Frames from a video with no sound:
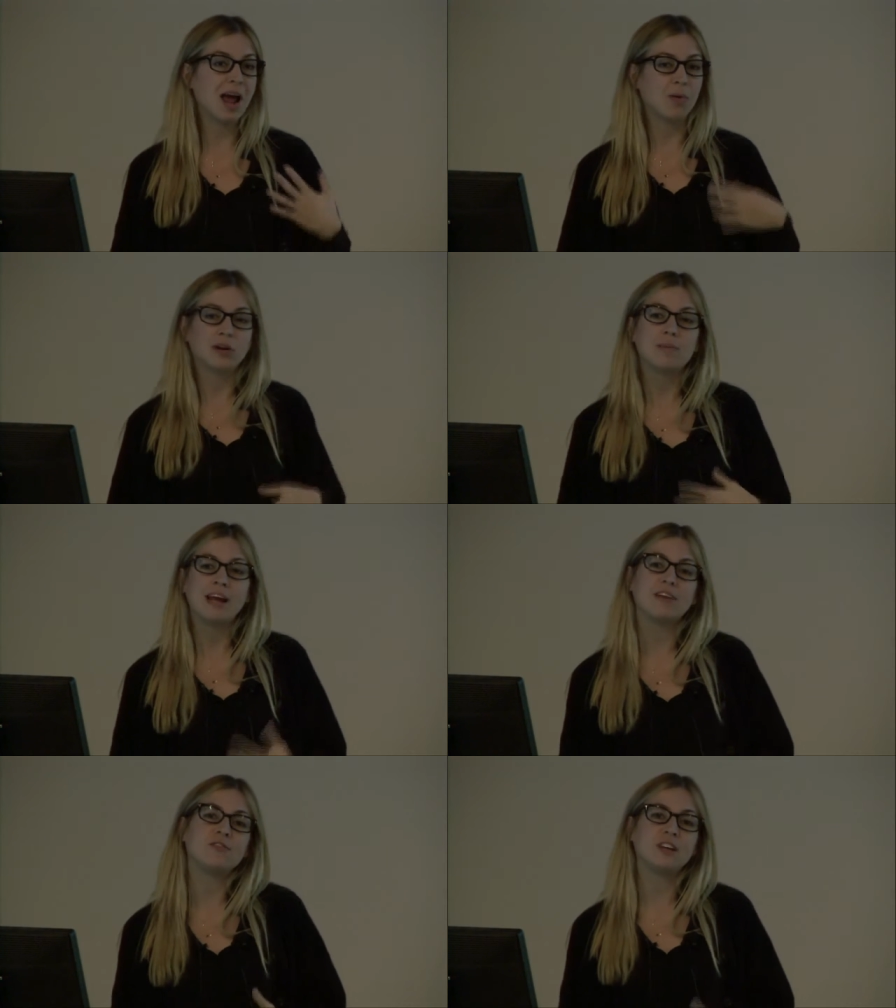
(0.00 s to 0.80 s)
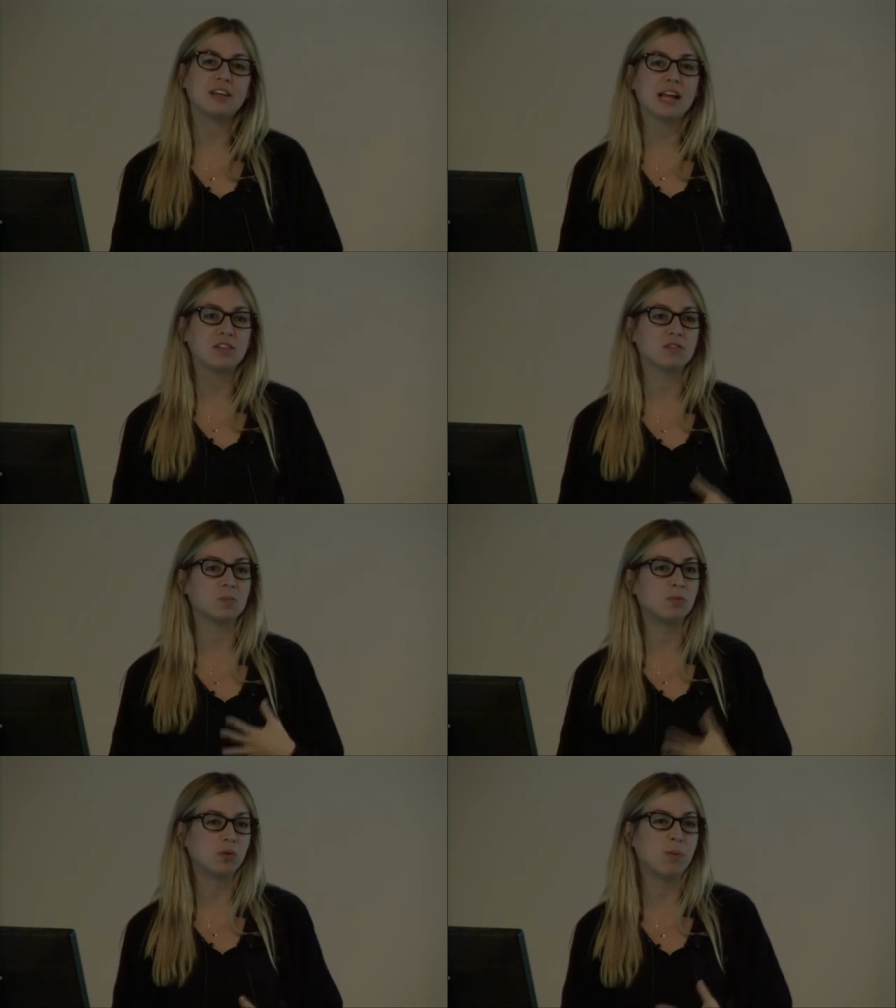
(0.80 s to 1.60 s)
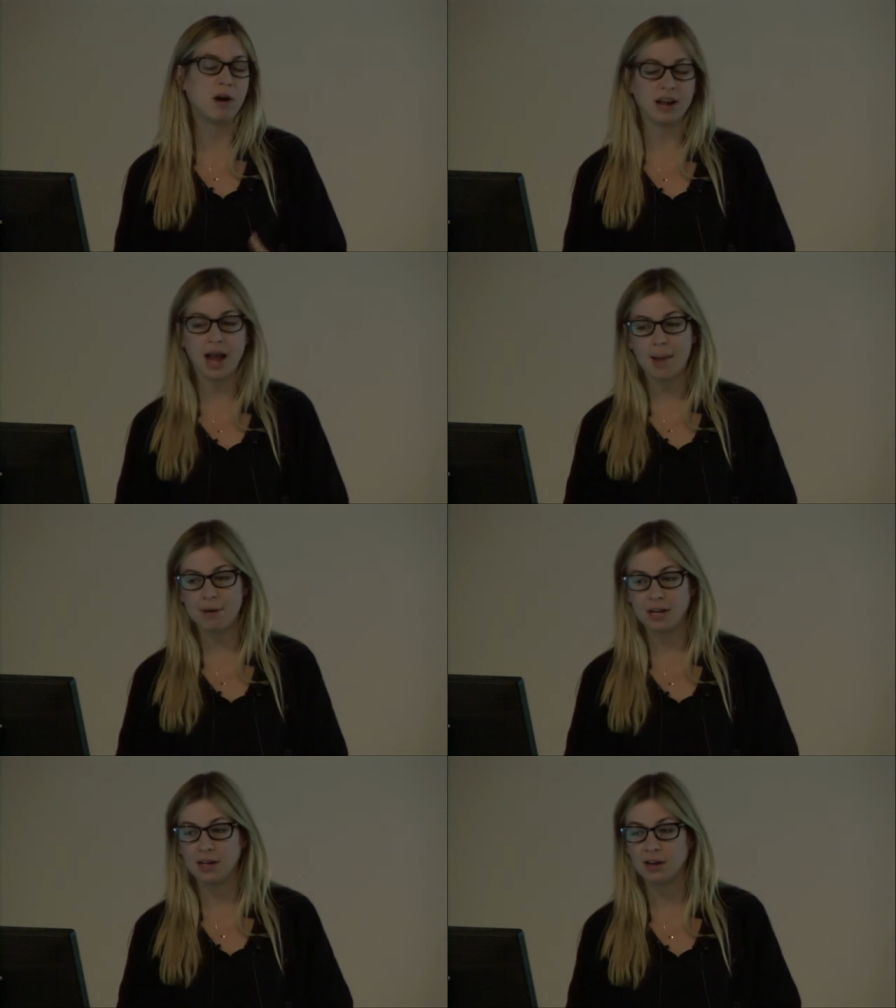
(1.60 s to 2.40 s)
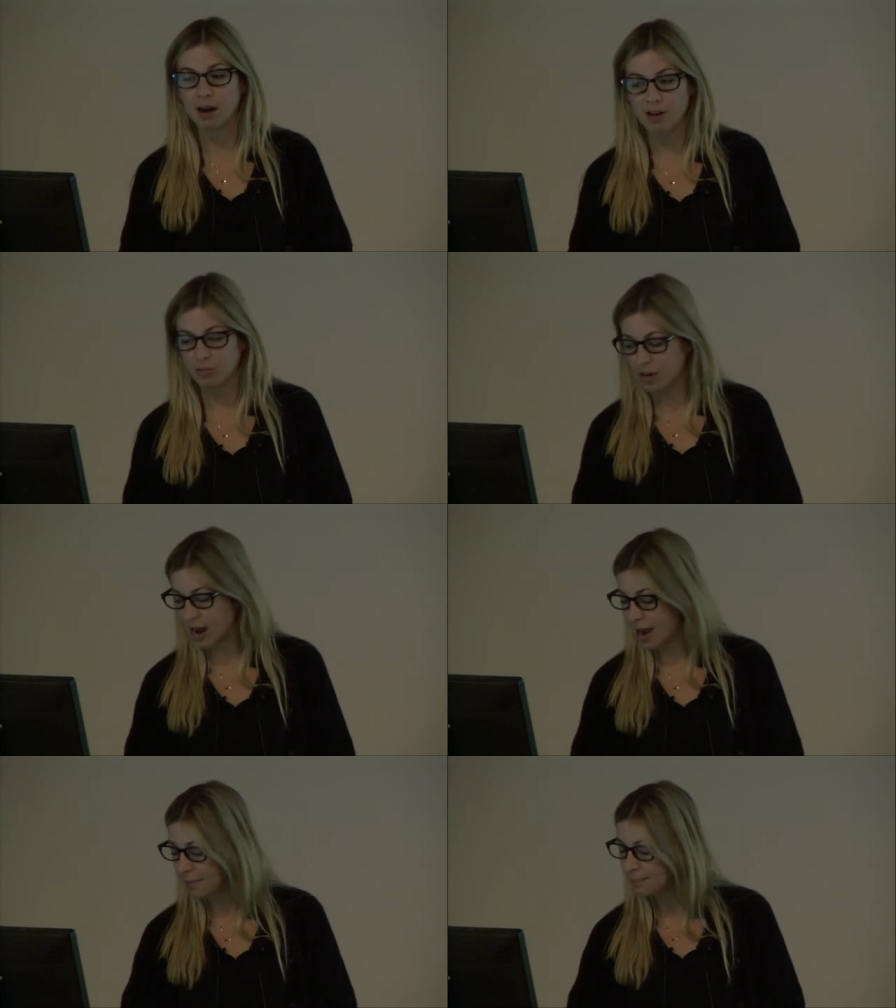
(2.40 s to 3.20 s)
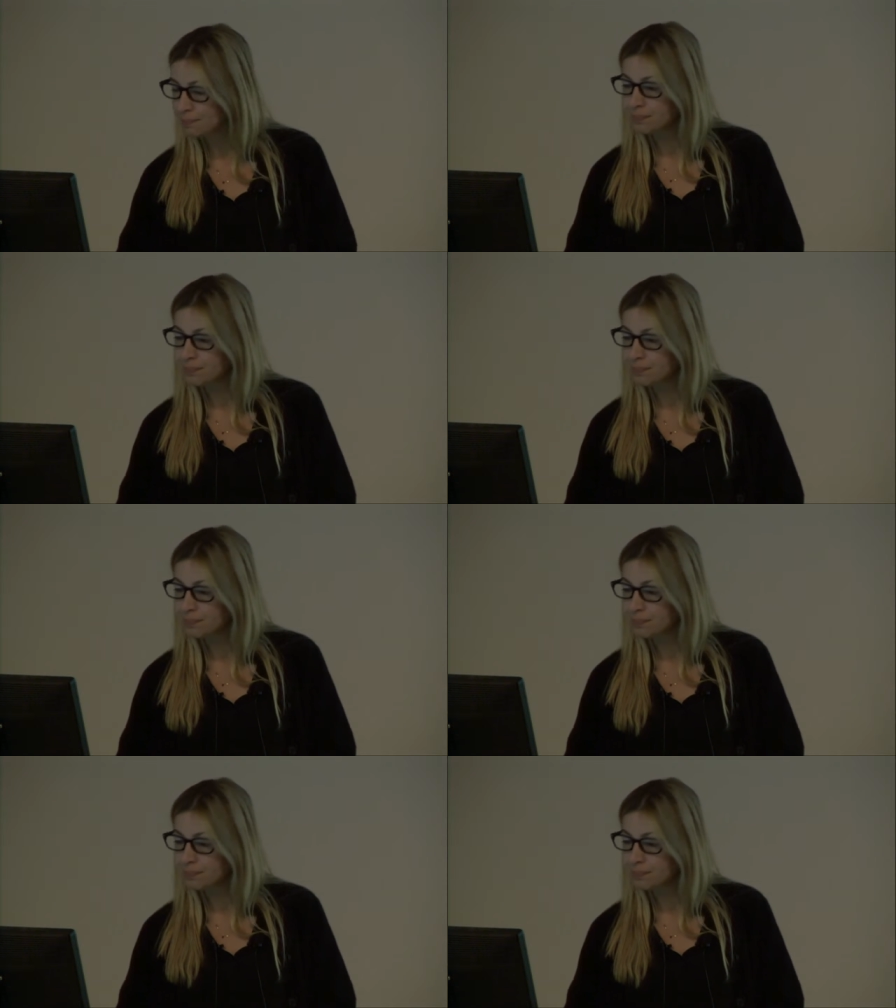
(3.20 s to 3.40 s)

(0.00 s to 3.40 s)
And we're going to make it feel like there's a pool party happening here every day.